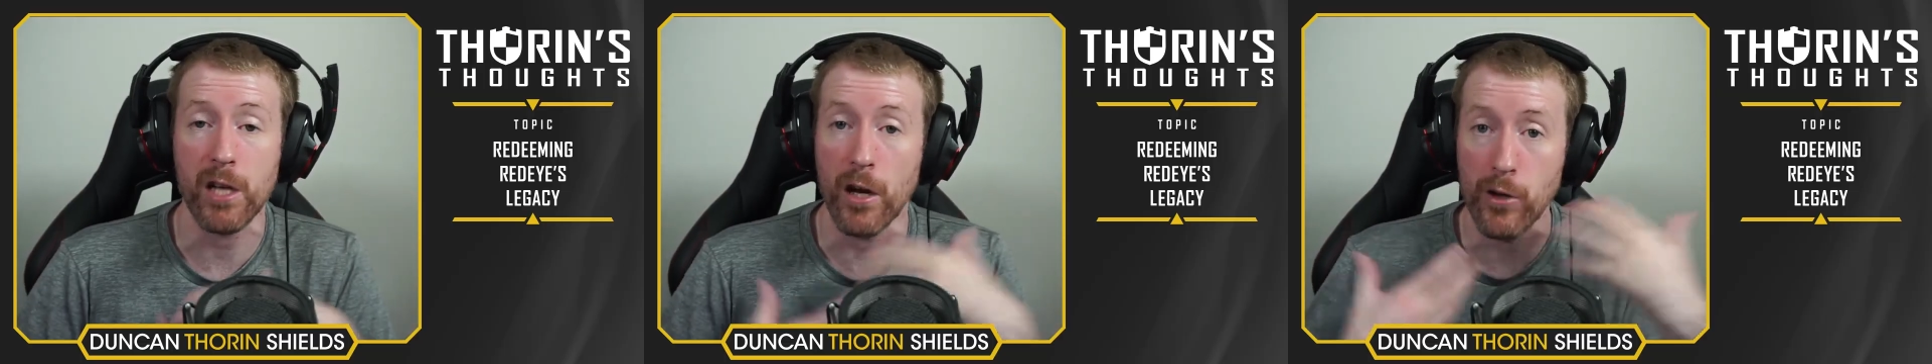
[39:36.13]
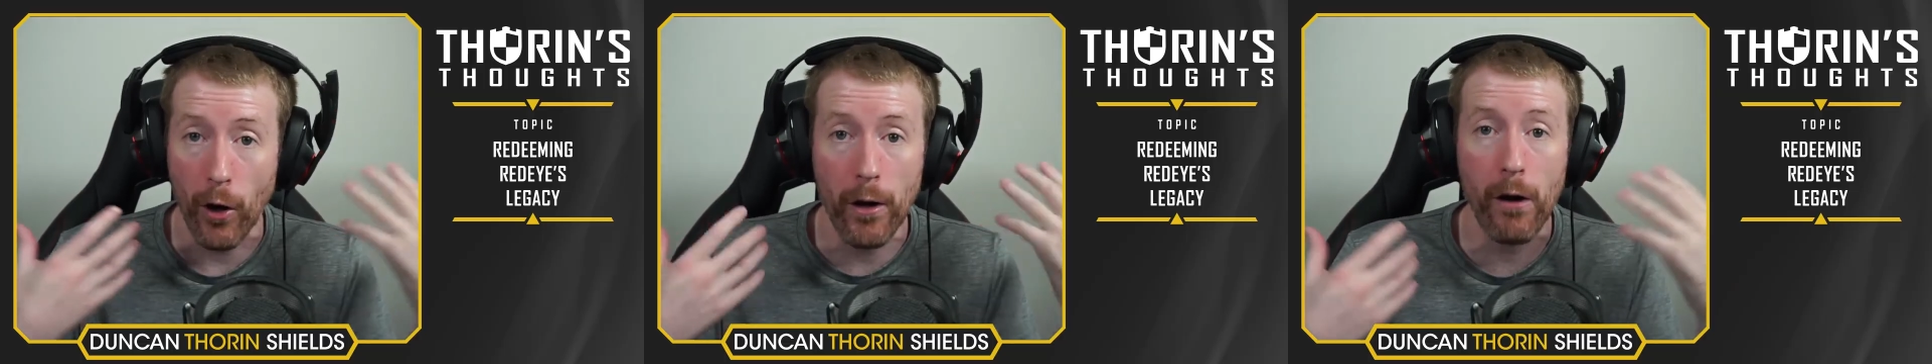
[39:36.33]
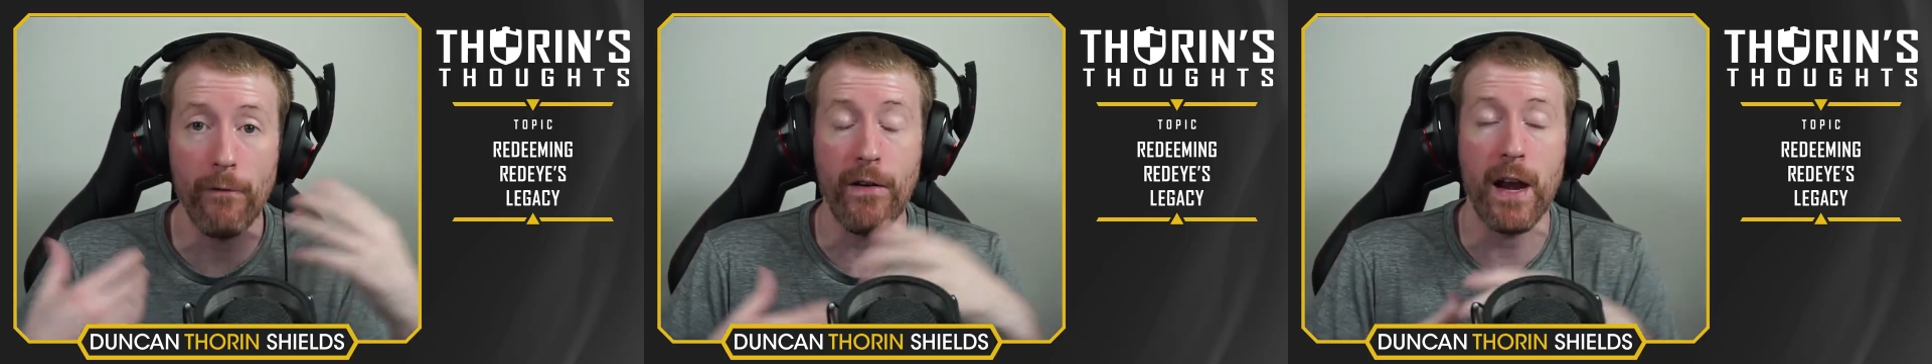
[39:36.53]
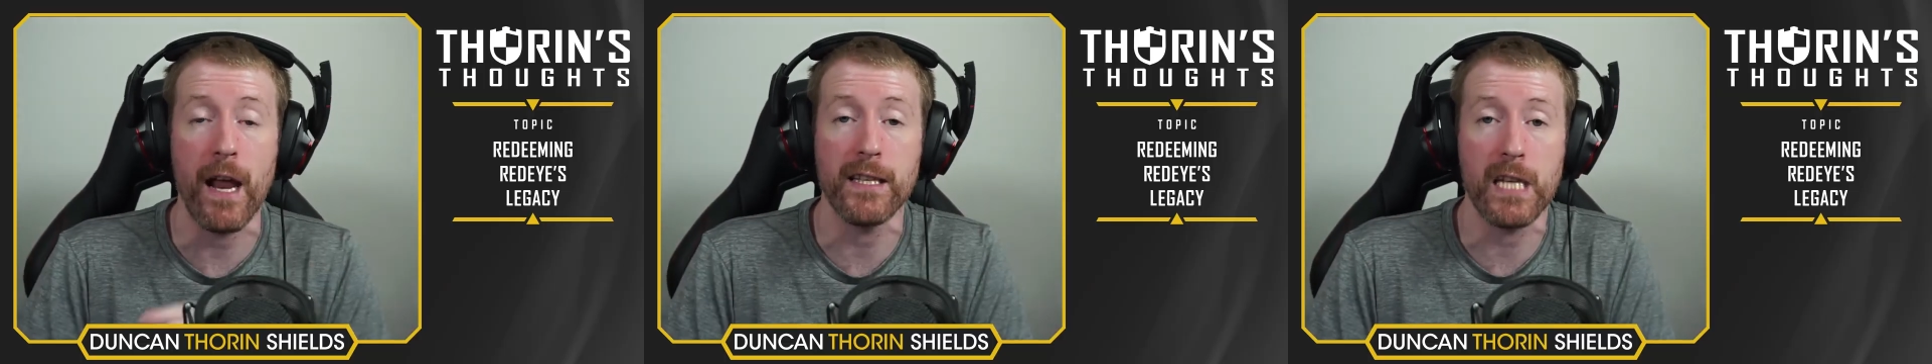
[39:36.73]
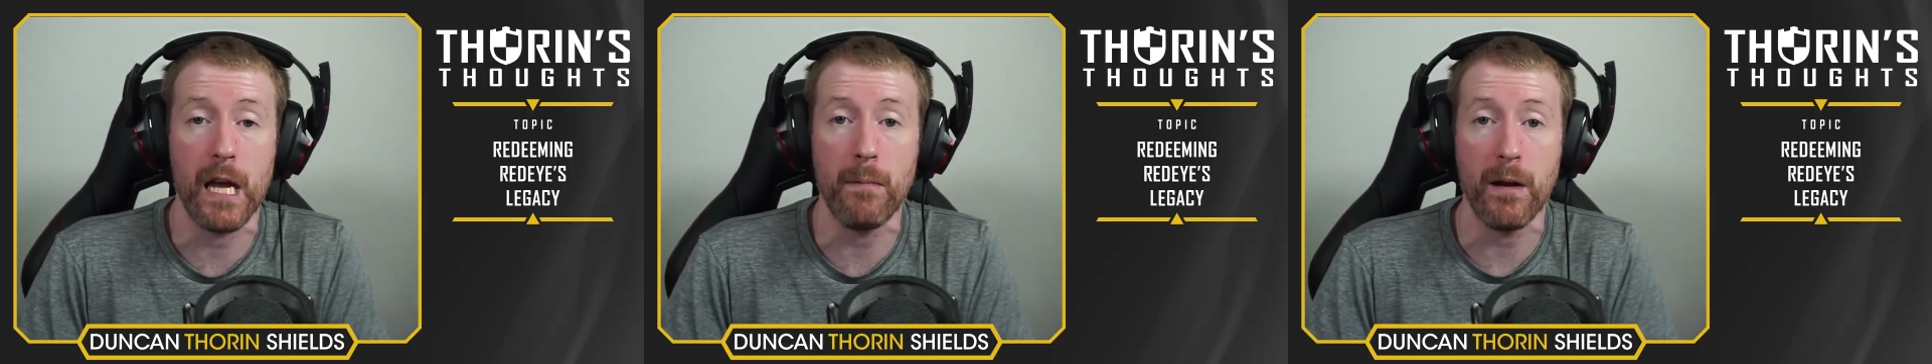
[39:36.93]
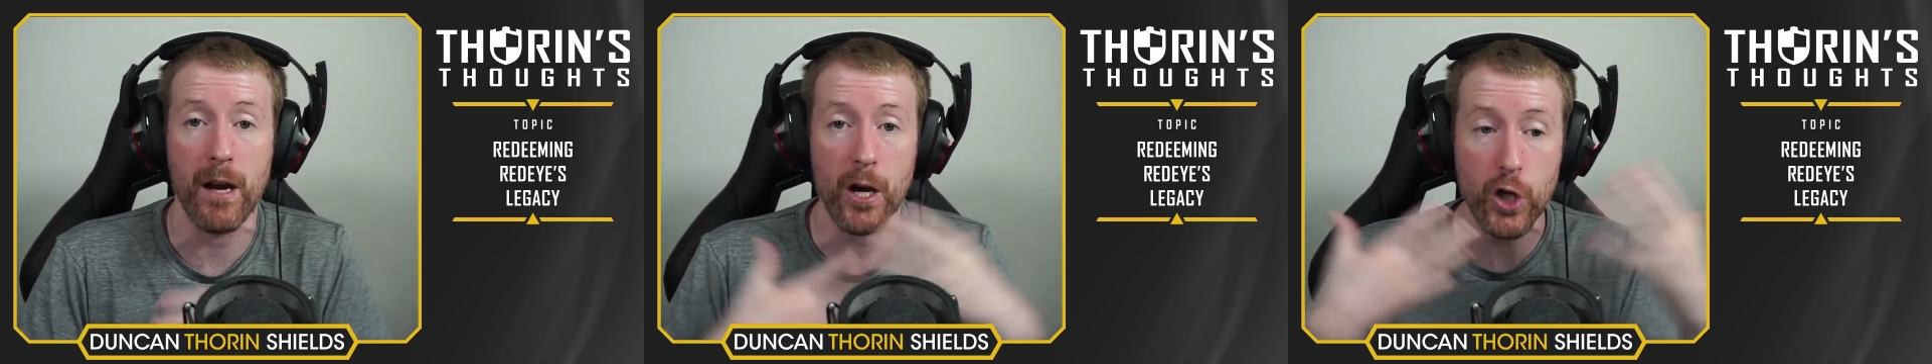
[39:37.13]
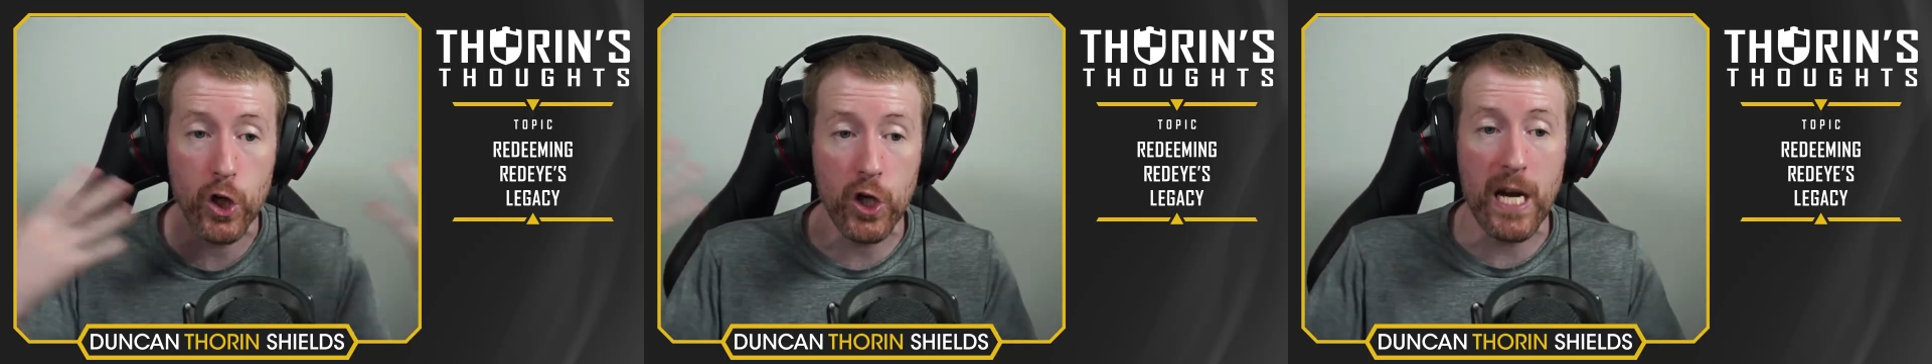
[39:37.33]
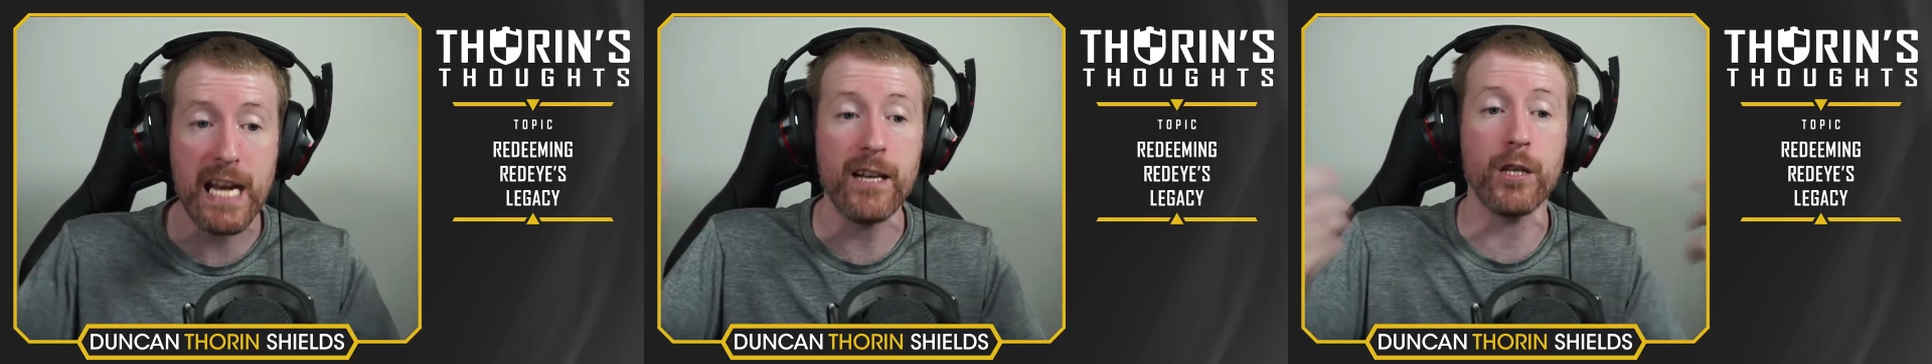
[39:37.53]
and not enough entertainment and
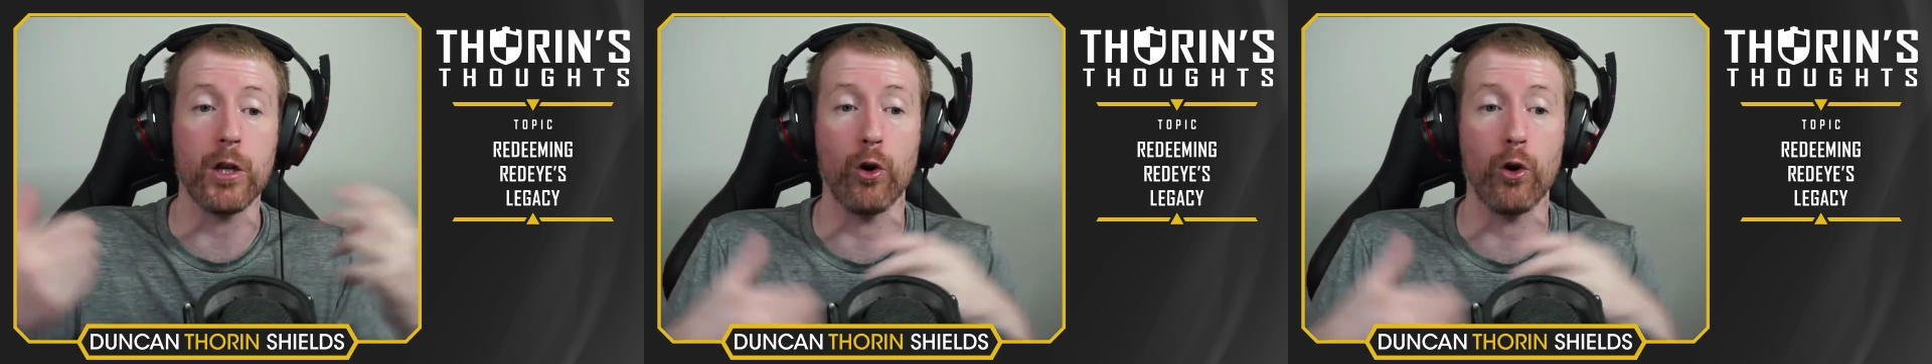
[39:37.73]
sheen